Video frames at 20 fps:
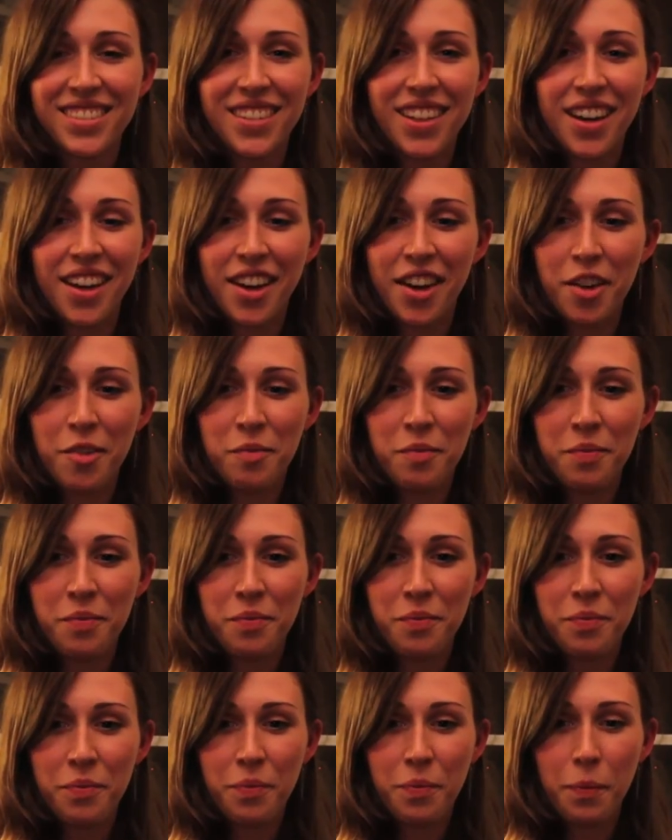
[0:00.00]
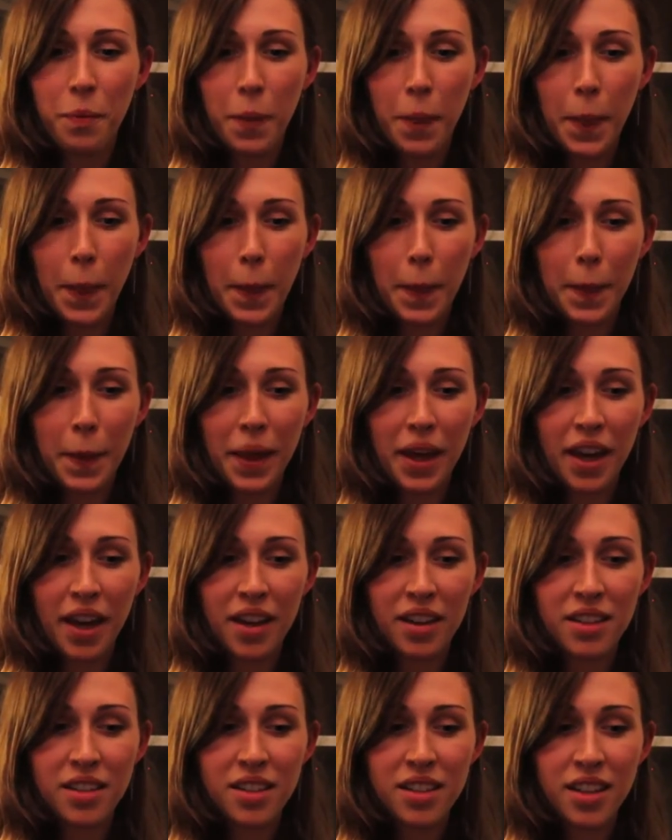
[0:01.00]

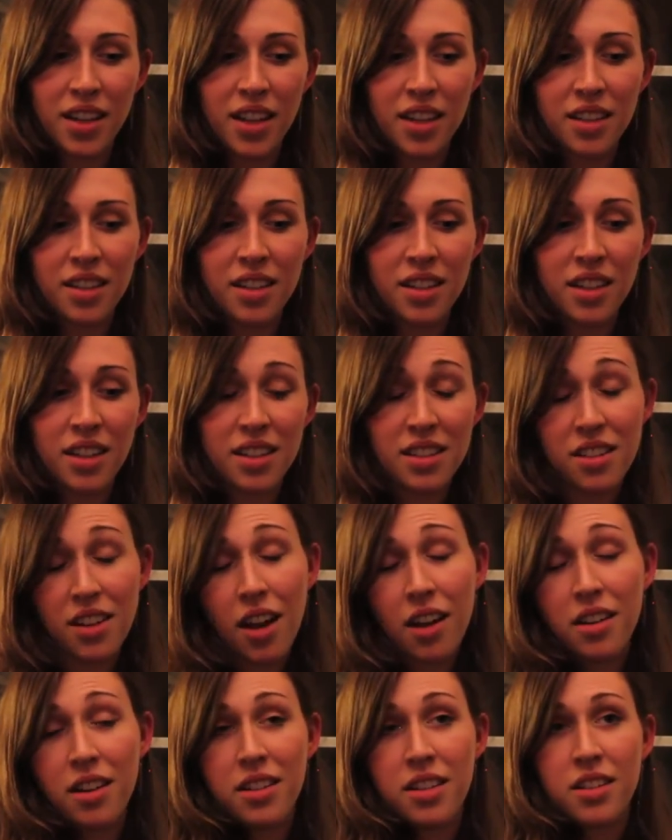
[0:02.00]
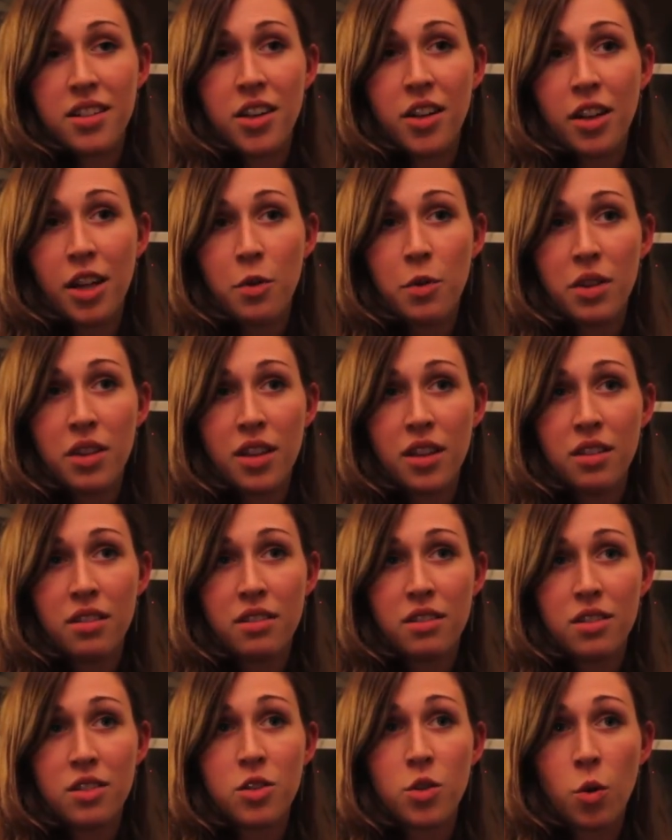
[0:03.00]
And it is not necessarily
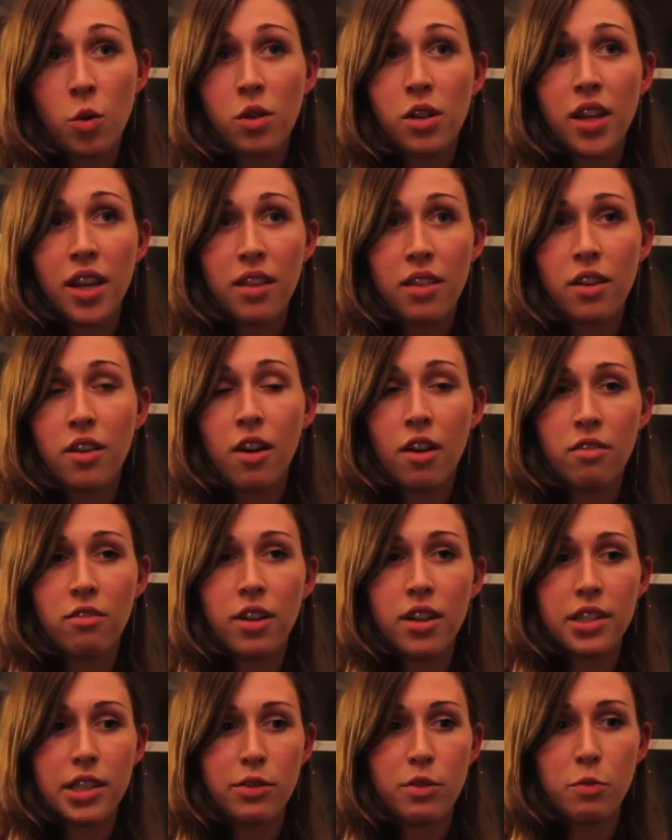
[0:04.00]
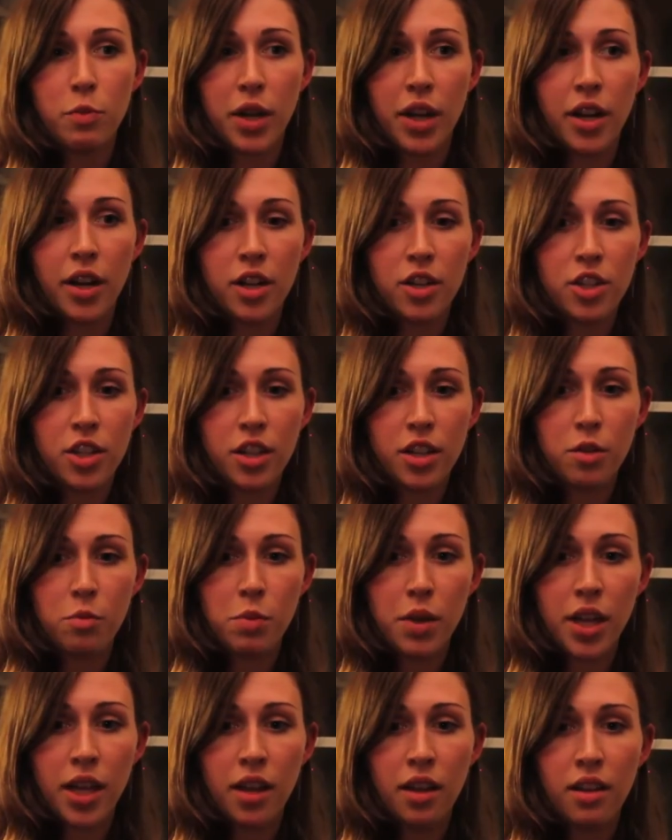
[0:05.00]
within solely the confines of a marriage. It can
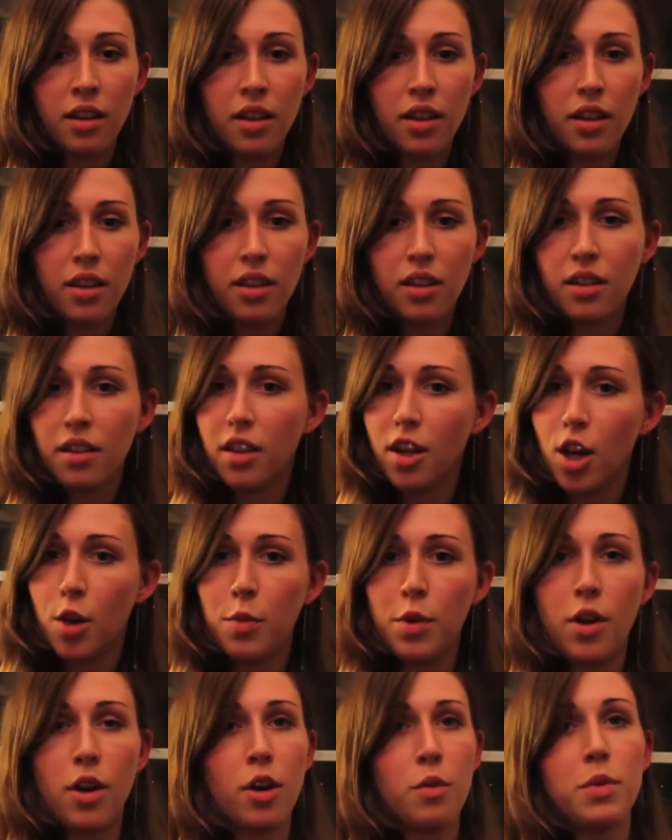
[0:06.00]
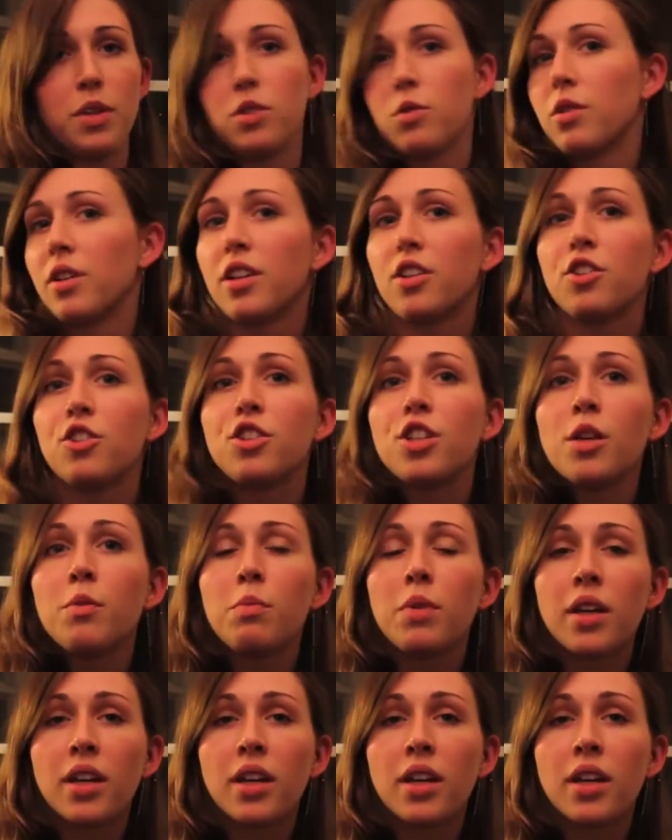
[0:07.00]
be a monogamous relationship.